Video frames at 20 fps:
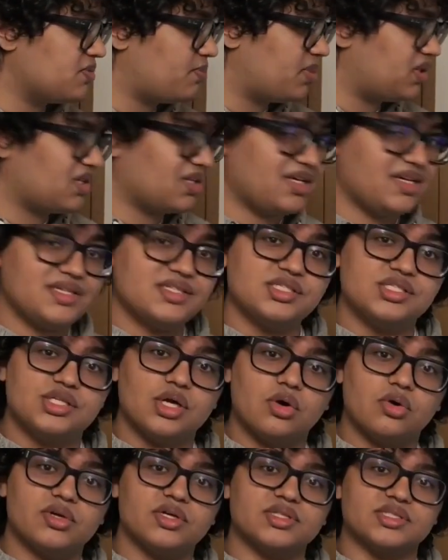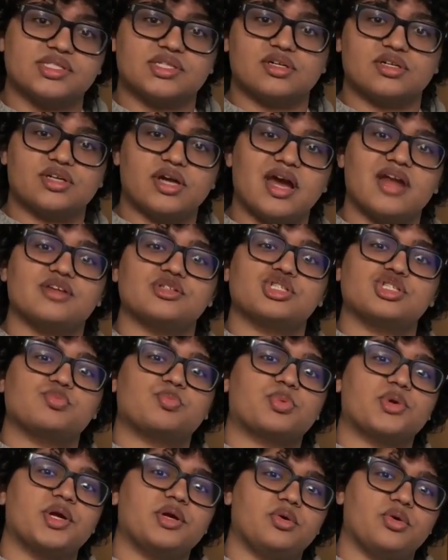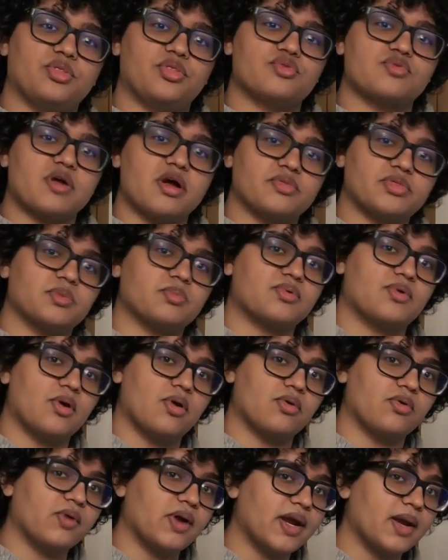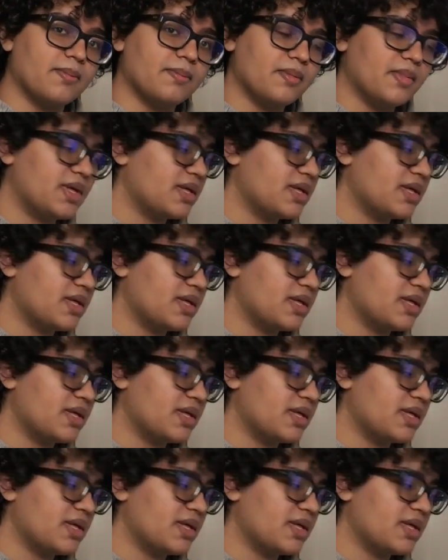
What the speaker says: please tokens that are kind of sprinkled throughout the program.